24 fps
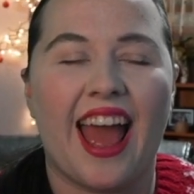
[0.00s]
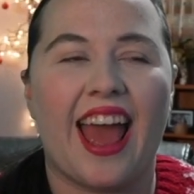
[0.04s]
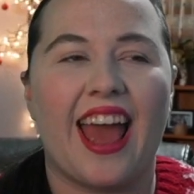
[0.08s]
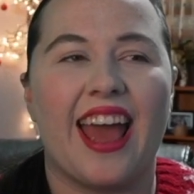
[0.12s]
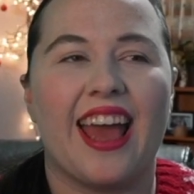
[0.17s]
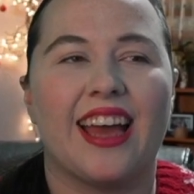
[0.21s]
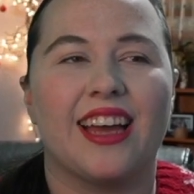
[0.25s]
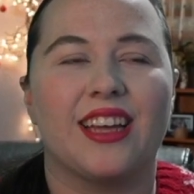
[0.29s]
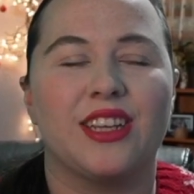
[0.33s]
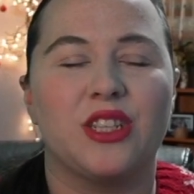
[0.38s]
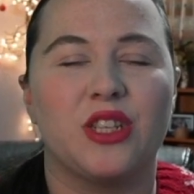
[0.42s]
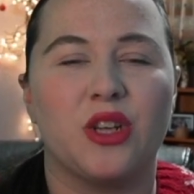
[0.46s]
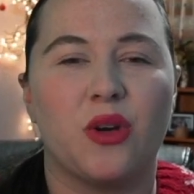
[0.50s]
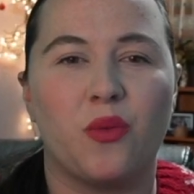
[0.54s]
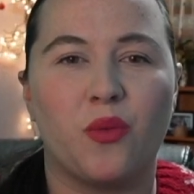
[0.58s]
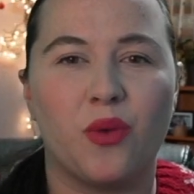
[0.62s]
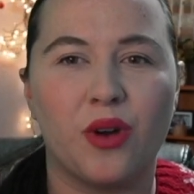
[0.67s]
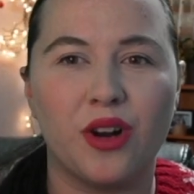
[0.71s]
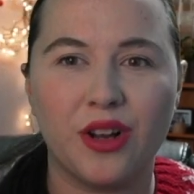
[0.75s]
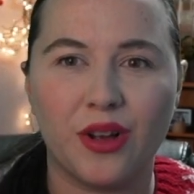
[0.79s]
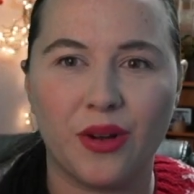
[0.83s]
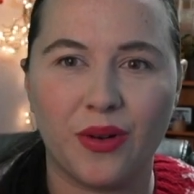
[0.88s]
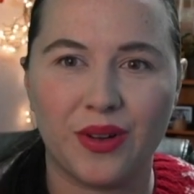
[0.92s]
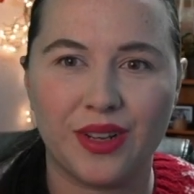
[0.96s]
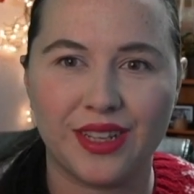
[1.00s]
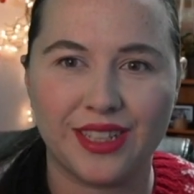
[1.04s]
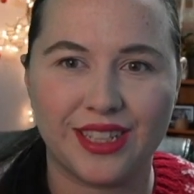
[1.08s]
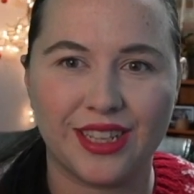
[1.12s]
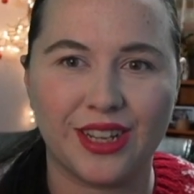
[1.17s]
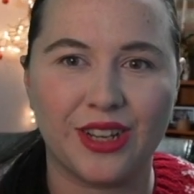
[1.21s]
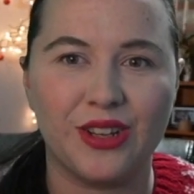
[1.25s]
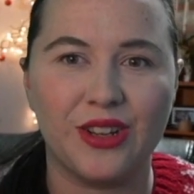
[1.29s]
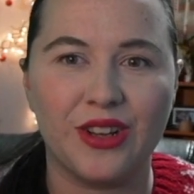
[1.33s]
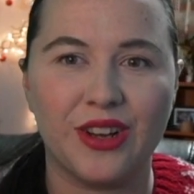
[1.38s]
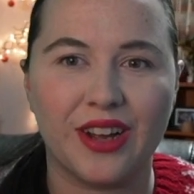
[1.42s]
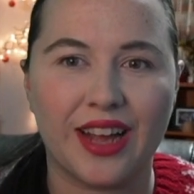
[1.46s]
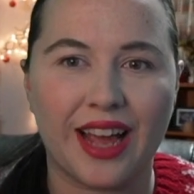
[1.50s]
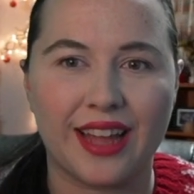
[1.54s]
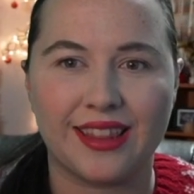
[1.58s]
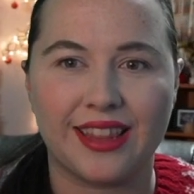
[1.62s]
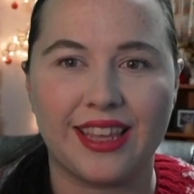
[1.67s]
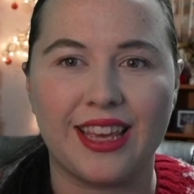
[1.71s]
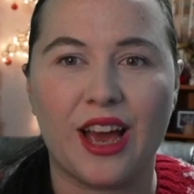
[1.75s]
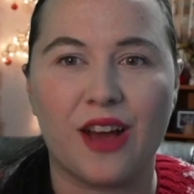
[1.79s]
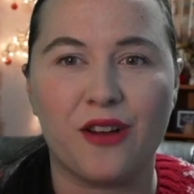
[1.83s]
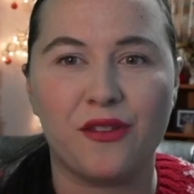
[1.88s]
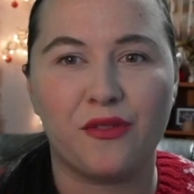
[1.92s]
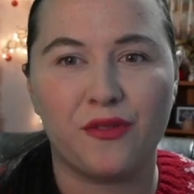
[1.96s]
and we're going to look at
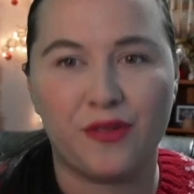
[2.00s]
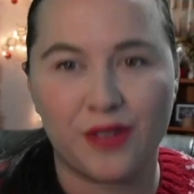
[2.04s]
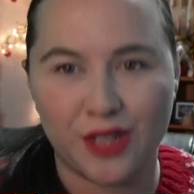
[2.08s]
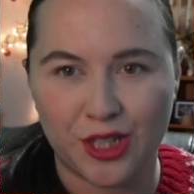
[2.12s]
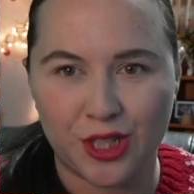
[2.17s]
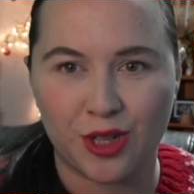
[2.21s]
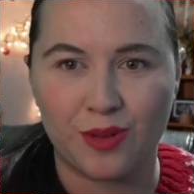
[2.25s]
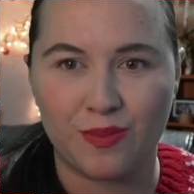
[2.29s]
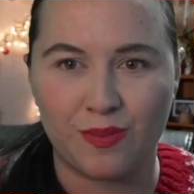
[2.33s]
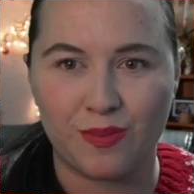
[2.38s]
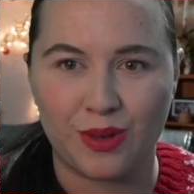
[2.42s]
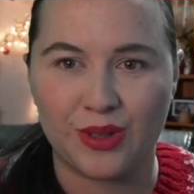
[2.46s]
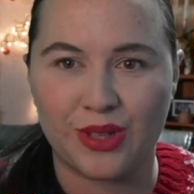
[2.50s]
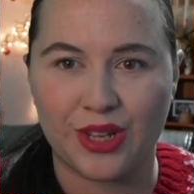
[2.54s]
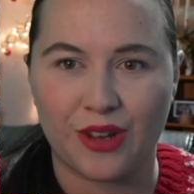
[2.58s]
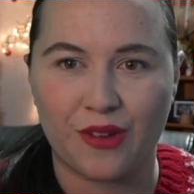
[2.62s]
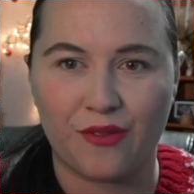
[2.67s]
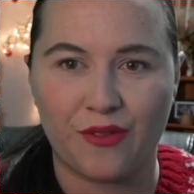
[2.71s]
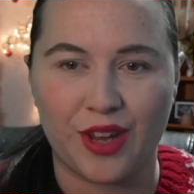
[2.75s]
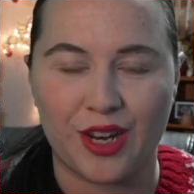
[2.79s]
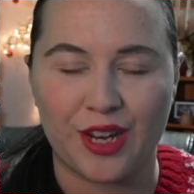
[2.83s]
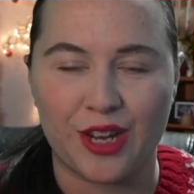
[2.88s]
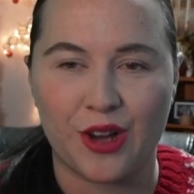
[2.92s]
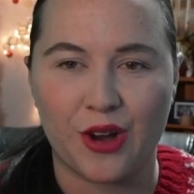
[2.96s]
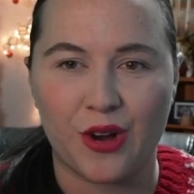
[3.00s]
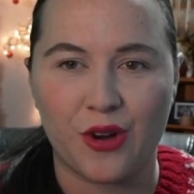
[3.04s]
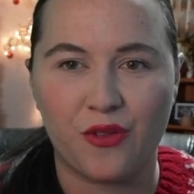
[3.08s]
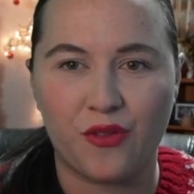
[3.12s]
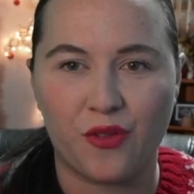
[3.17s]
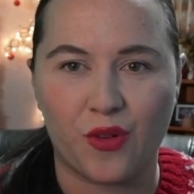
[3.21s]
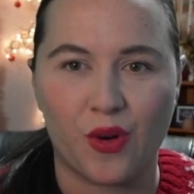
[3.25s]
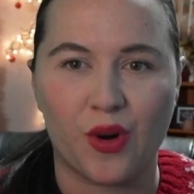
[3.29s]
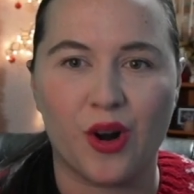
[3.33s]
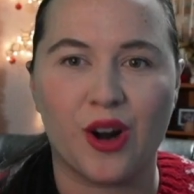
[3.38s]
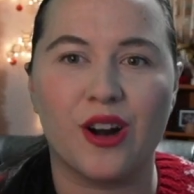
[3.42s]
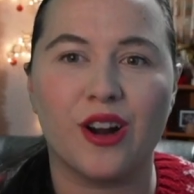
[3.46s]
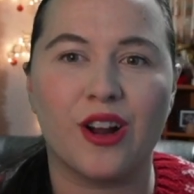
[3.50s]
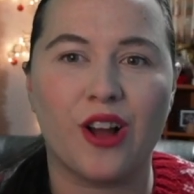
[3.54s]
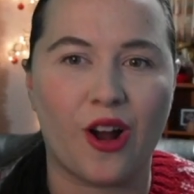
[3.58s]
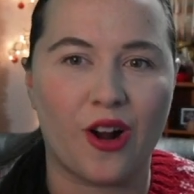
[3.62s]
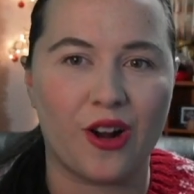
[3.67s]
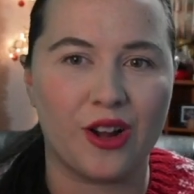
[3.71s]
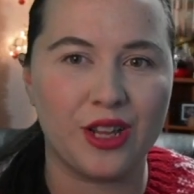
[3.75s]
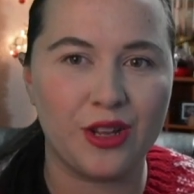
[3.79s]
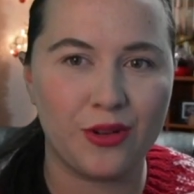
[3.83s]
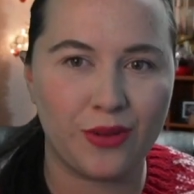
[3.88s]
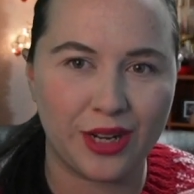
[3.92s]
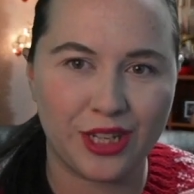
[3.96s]
the official music video for
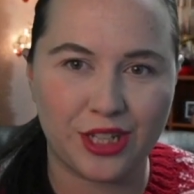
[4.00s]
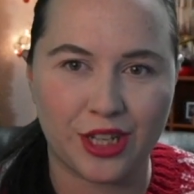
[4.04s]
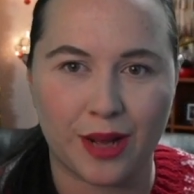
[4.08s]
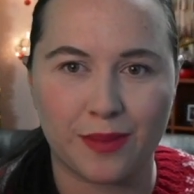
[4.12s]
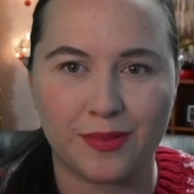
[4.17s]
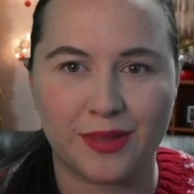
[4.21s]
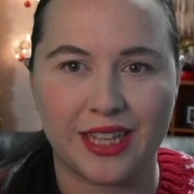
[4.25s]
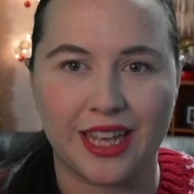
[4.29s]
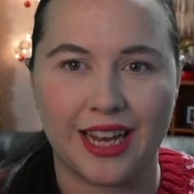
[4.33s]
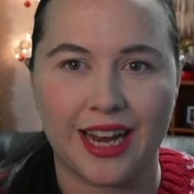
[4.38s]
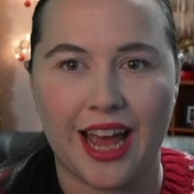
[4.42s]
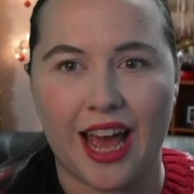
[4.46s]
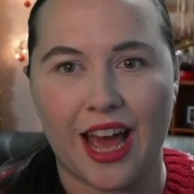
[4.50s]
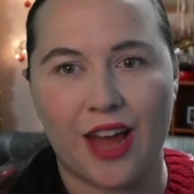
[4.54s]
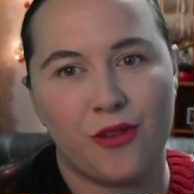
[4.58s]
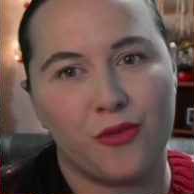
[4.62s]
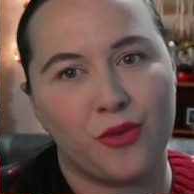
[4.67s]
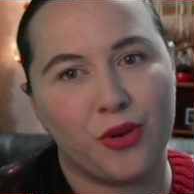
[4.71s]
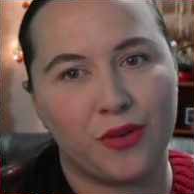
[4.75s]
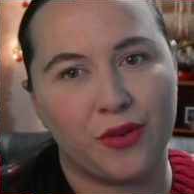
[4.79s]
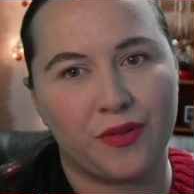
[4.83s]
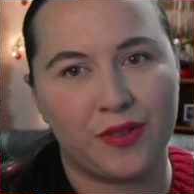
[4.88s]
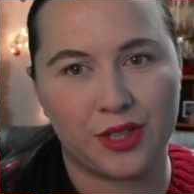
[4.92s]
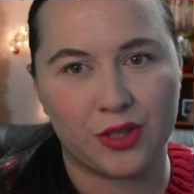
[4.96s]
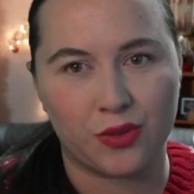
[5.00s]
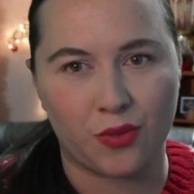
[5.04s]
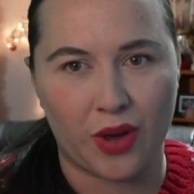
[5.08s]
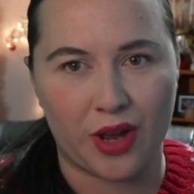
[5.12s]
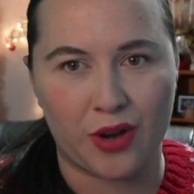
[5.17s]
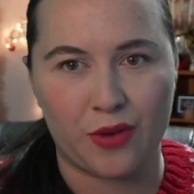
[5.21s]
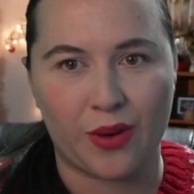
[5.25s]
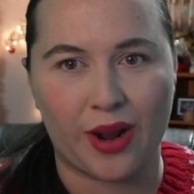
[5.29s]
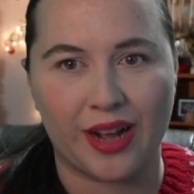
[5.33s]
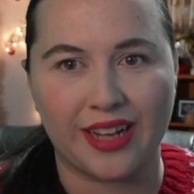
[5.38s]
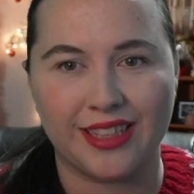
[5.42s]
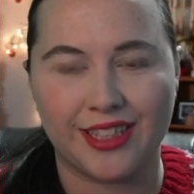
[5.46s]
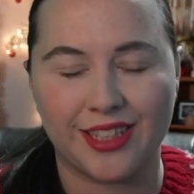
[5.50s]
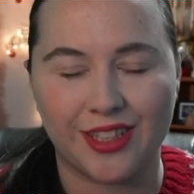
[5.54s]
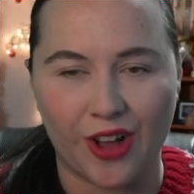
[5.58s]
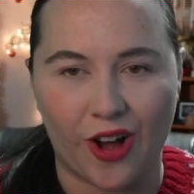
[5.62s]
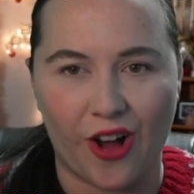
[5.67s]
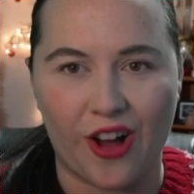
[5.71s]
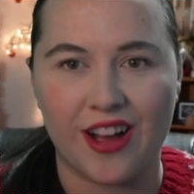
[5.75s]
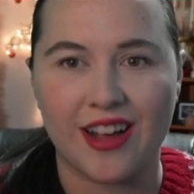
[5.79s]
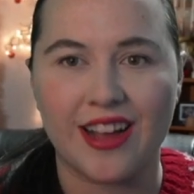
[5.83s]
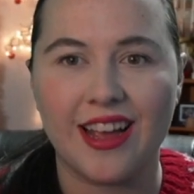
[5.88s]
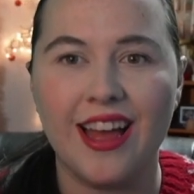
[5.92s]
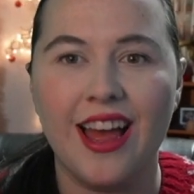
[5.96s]
Carly Rae Jepsen Jepsen and Rufus Wainwright's
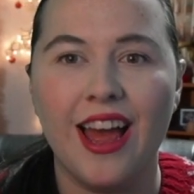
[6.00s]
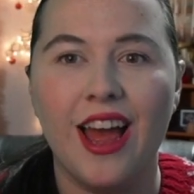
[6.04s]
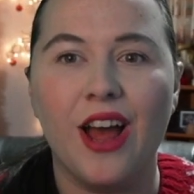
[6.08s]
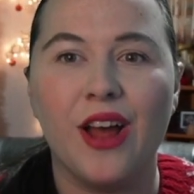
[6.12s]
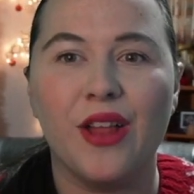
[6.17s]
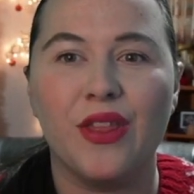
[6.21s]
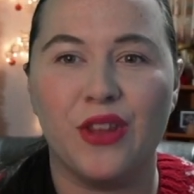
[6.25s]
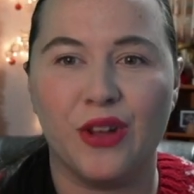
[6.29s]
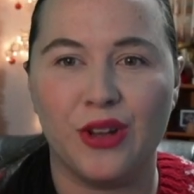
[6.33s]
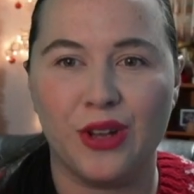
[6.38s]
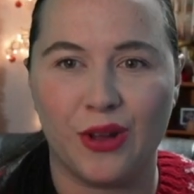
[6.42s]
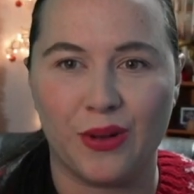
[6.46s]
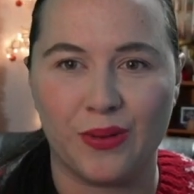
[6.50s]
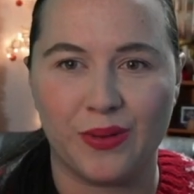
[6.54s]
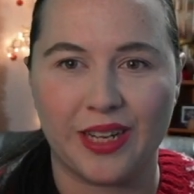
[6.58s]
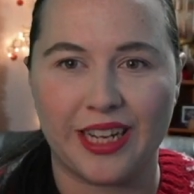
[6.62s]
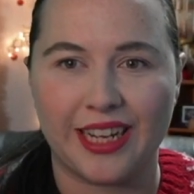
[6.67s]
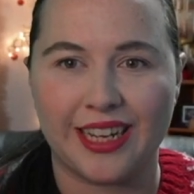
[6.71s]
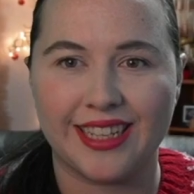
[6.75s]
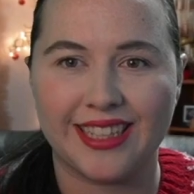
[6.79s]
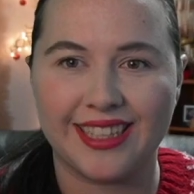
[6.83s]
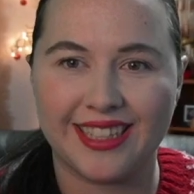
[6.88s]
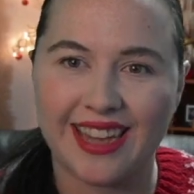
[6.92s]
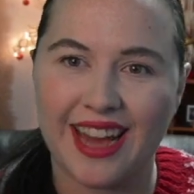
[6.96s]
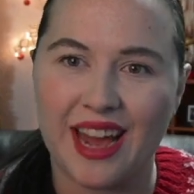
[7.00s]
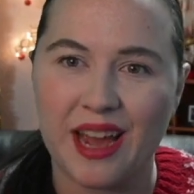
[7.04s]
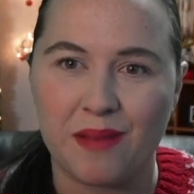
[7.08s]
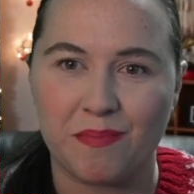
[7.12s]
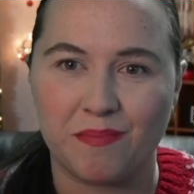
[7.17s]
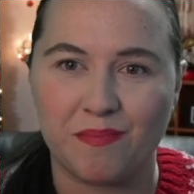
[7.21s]
song, The Loneliest